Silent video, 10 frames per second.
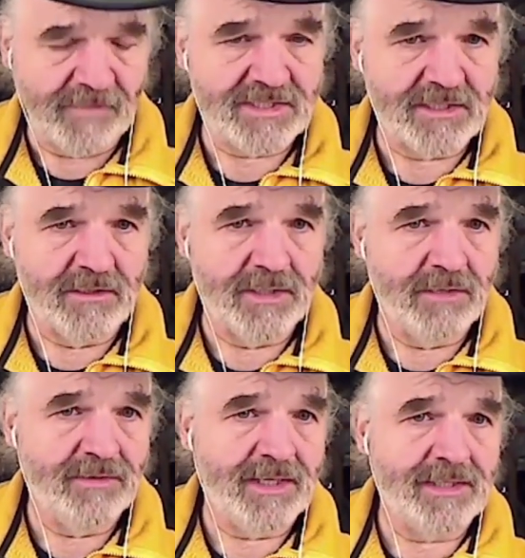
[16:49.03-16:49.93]
so
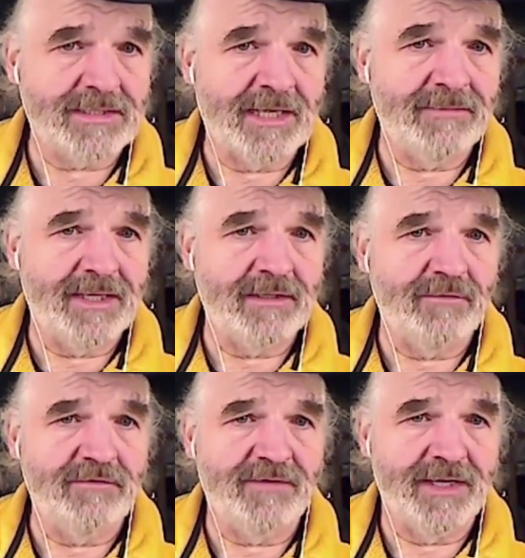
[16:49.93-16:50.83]
here I made
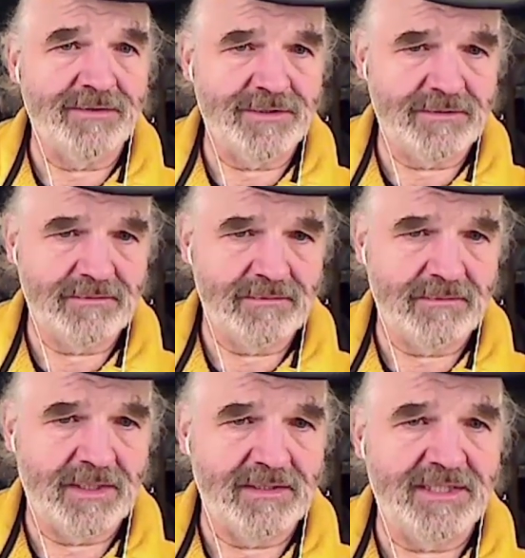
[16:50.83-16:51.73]
3 files,
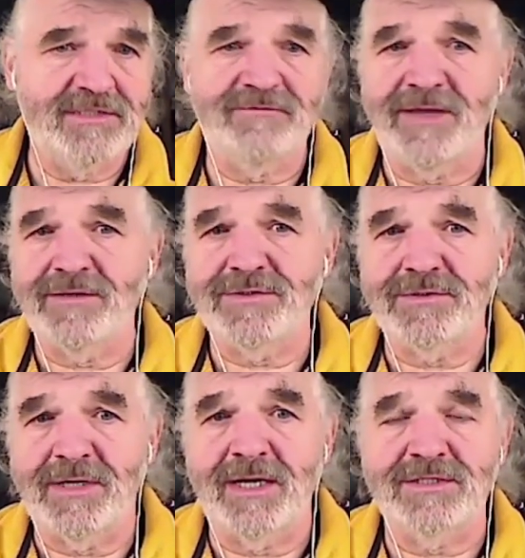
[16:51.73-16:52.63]
and these files
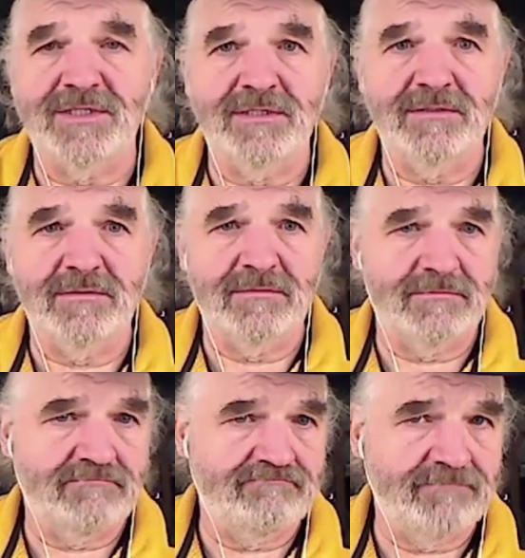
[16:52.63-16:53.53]
are actually
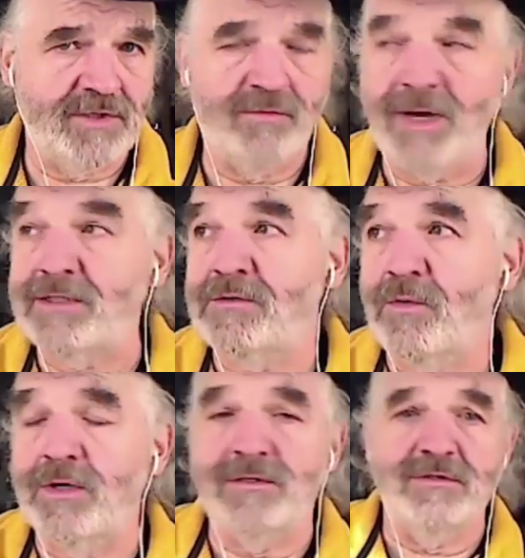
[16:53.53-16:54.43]
correct
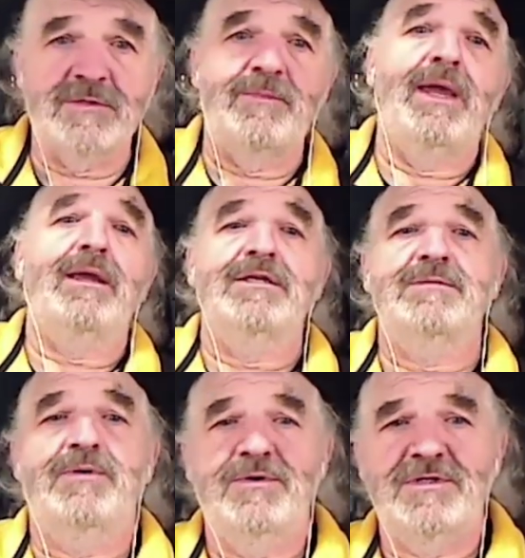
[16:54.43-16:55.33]
according to the spec as
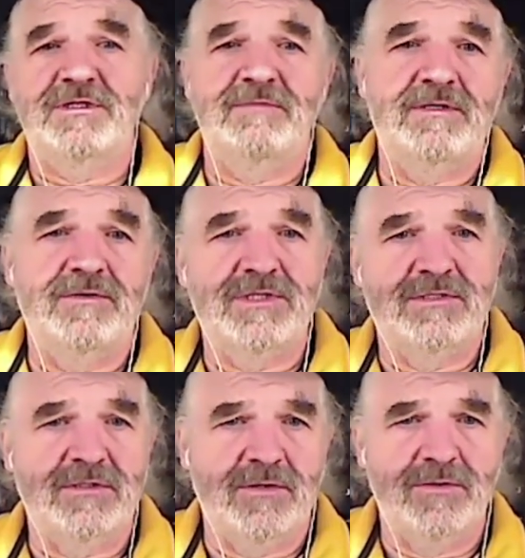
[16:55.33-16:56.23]
opposed to some of the notes I
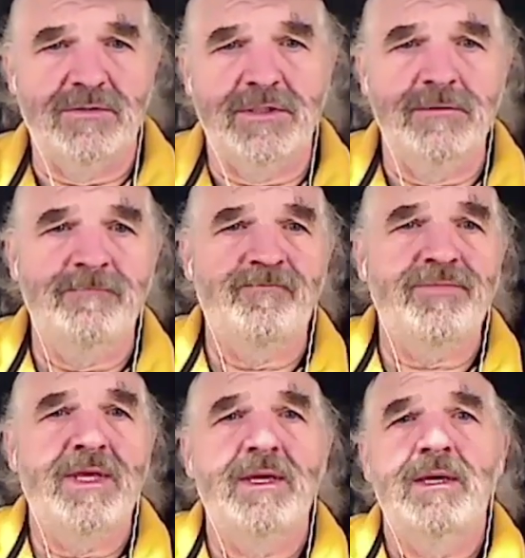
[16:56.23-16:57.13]
took earlier.
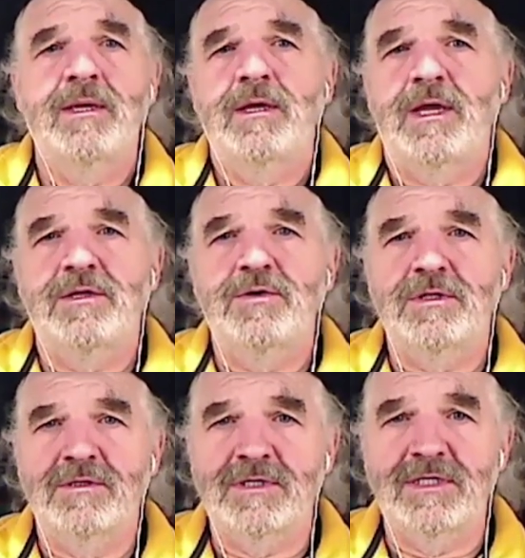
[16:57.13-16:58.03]
And you
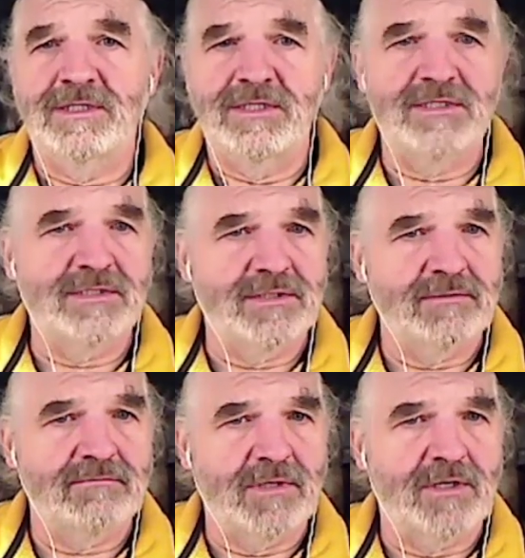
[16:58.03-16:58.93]
can look at these,
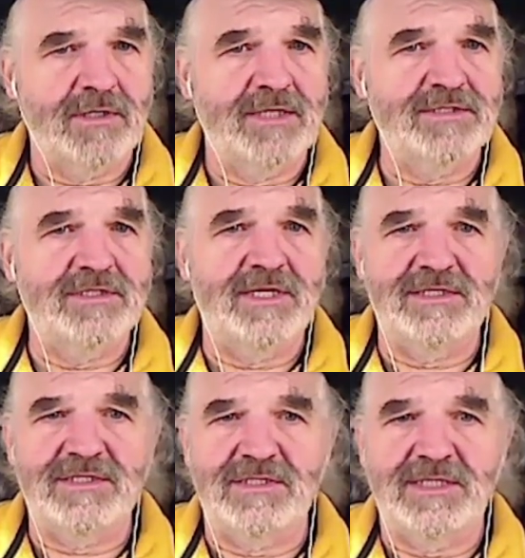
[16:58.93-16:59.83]
all kinds of
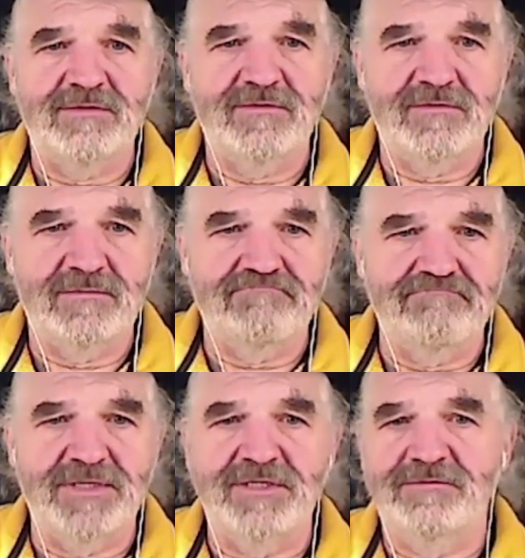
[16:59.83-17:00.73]
neat stuff,
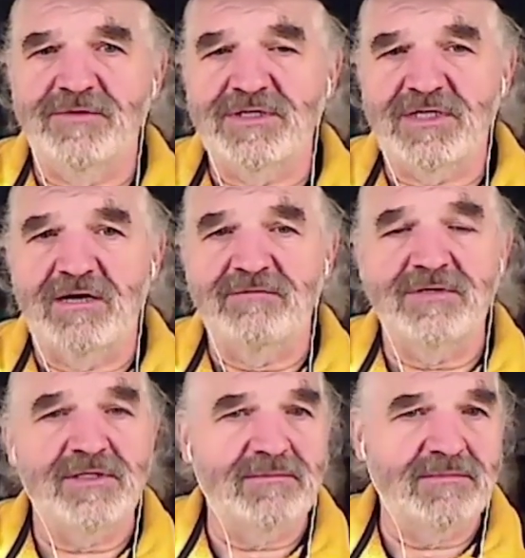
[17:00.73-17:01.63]
but different stuff,
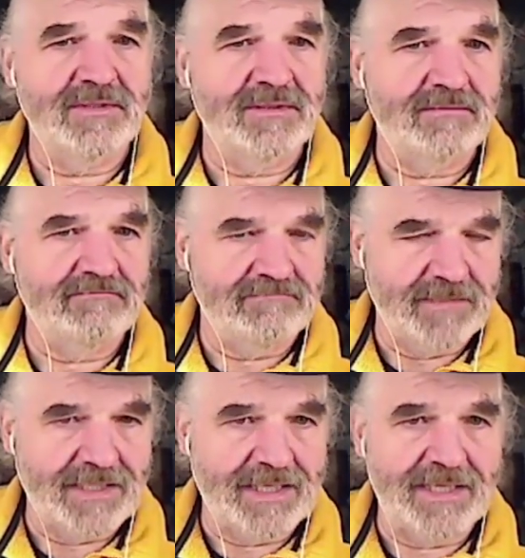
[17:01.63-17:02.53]
and
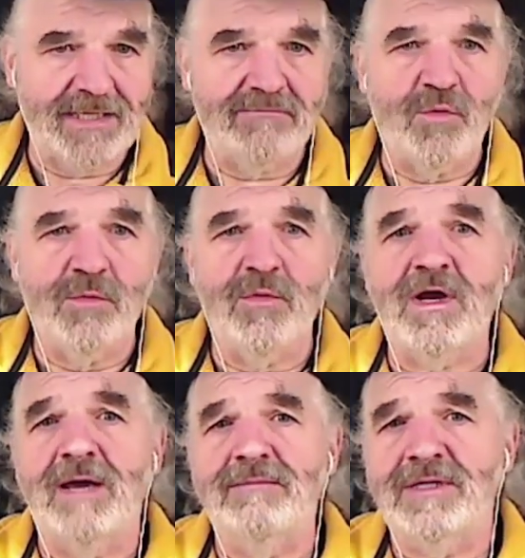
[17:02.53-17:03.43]
I get more and
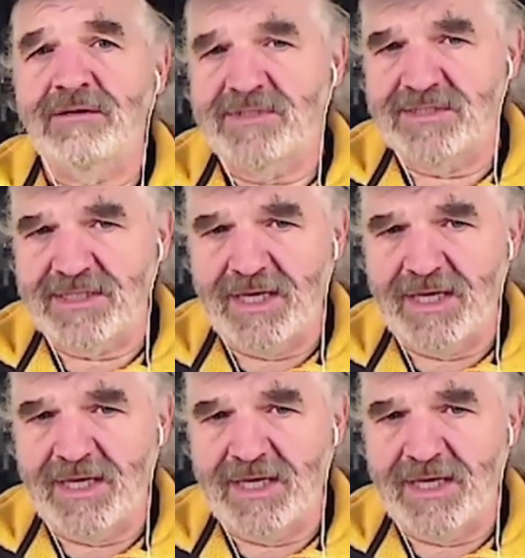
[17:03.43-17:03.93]
more complicated with the